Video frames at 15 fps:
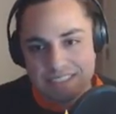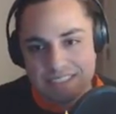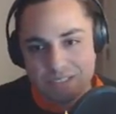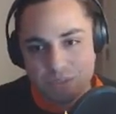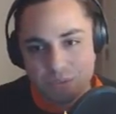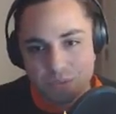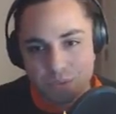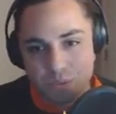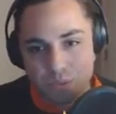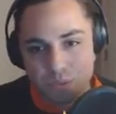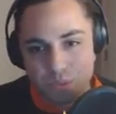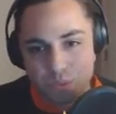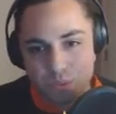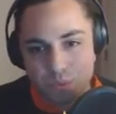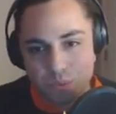
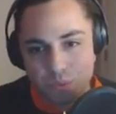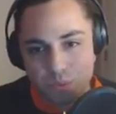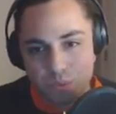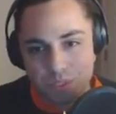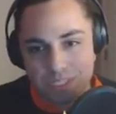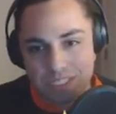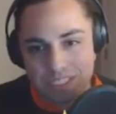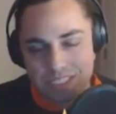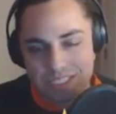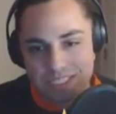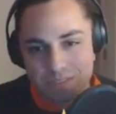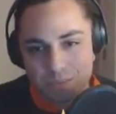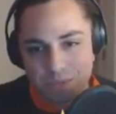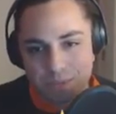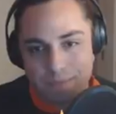Ooh,
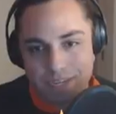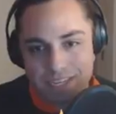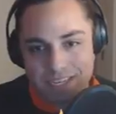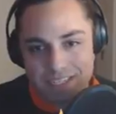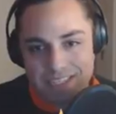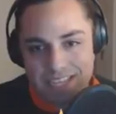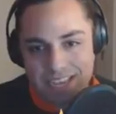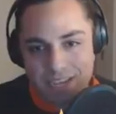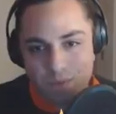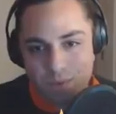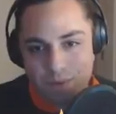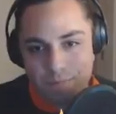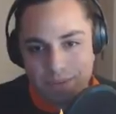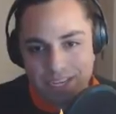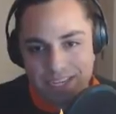what am I gonna take? What
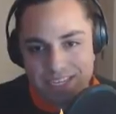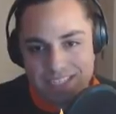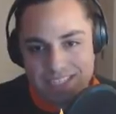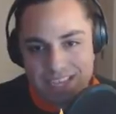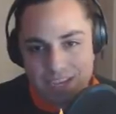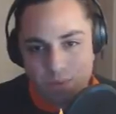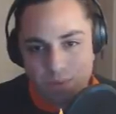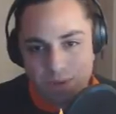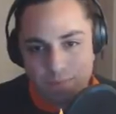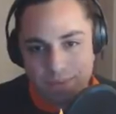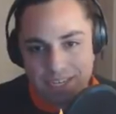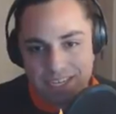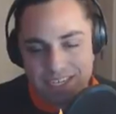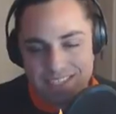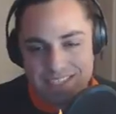am I gonna take? What am I
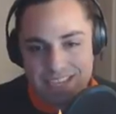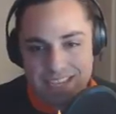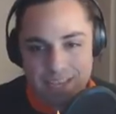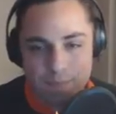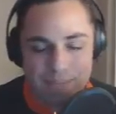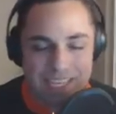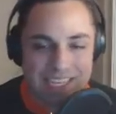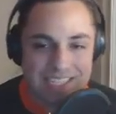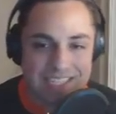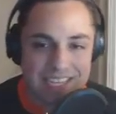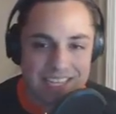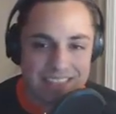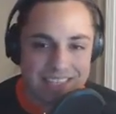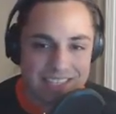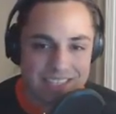gonna take? Am I gonna
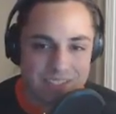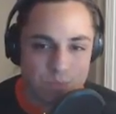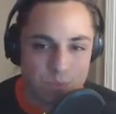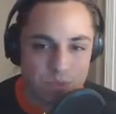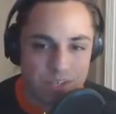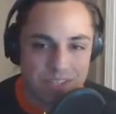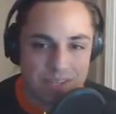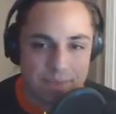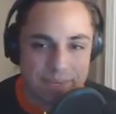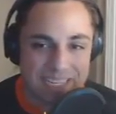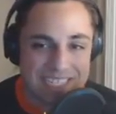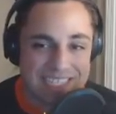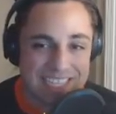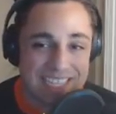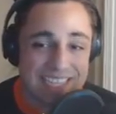take this one? Am I gonna
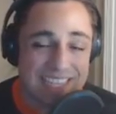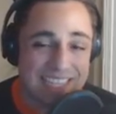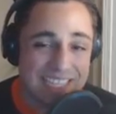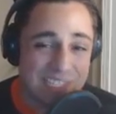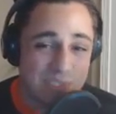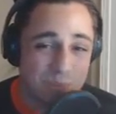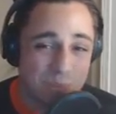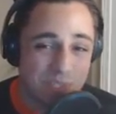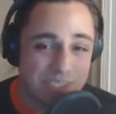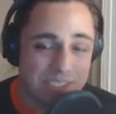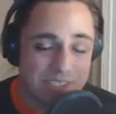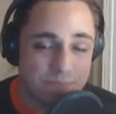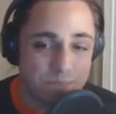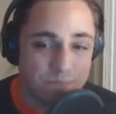take this one?